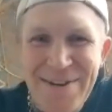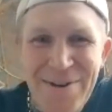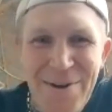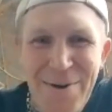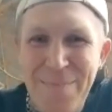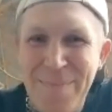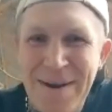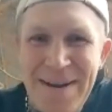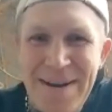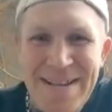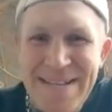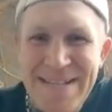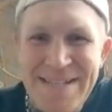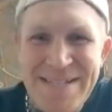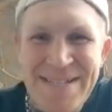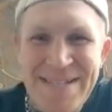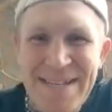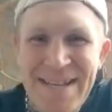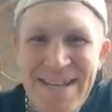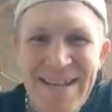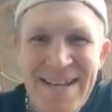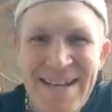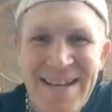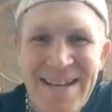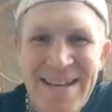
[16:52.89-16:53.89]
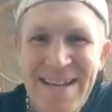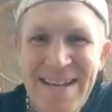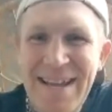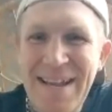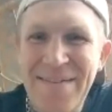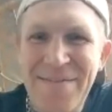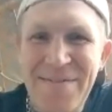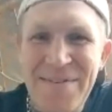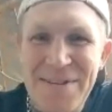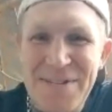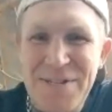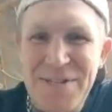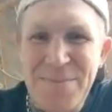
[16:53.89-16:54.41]
Nobody's
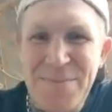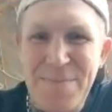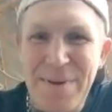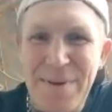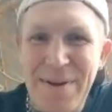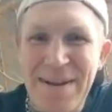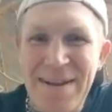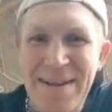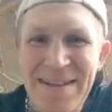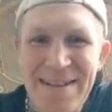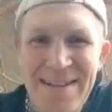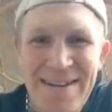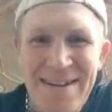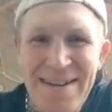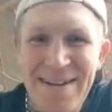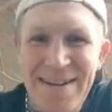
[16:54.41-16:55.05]
invincible